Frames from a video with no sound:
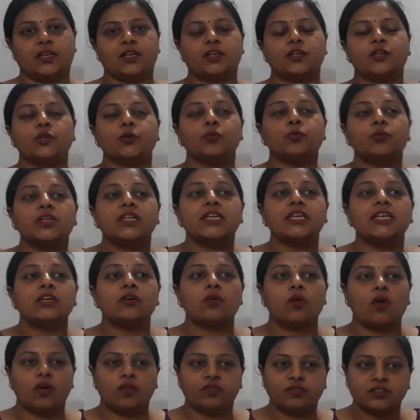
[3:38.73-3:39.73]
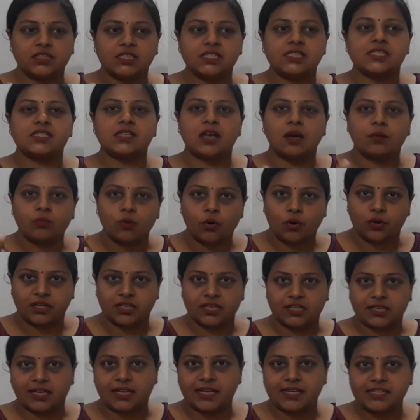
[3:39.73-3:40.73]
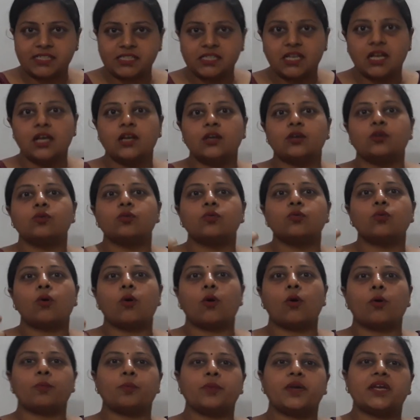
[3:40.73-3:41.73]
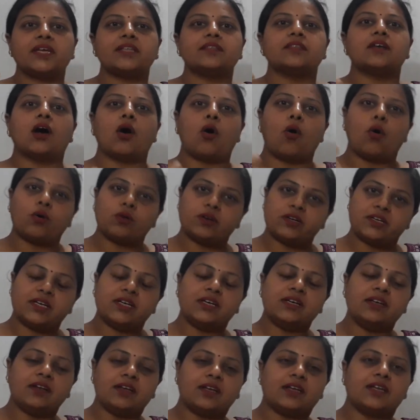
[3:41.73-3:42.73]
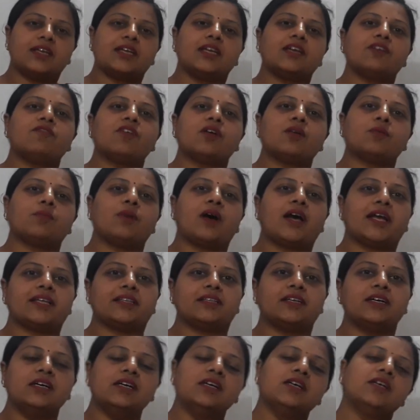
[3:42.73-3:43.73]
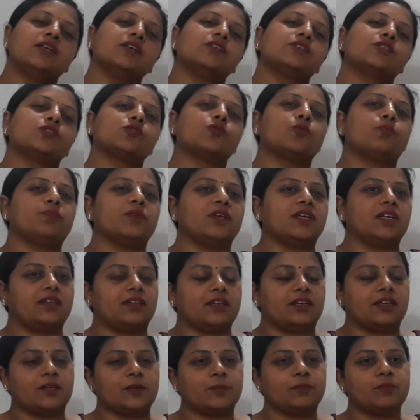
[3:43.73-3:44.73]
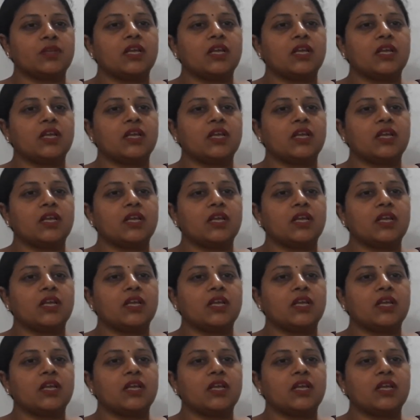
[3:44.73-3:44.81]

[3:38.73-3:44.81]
Duty of the subordinate to obey the order given by the superior.